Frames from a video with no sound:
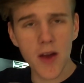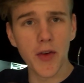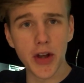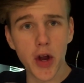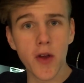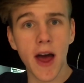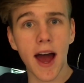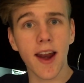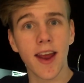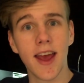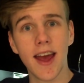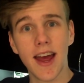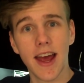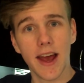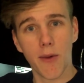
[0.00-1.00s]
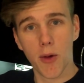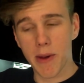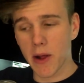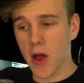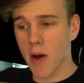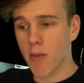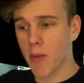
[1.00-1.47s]
If we do that, we'll be
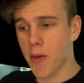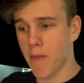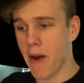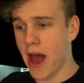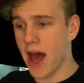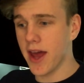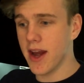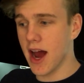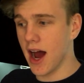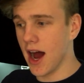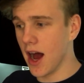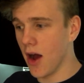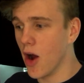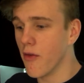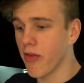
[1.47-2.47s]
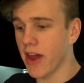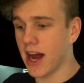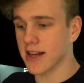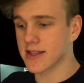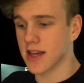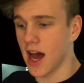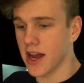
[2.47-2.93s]
a lot more prepared. Hopefully
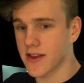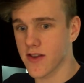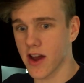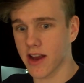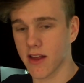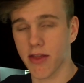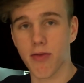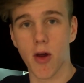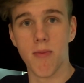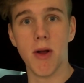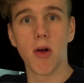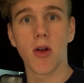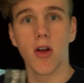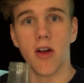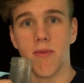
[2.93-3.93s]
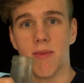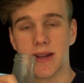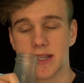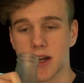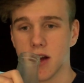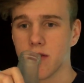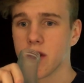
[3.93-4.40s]
outside so I can throw milk over
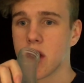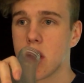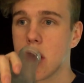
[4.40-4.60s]
myself.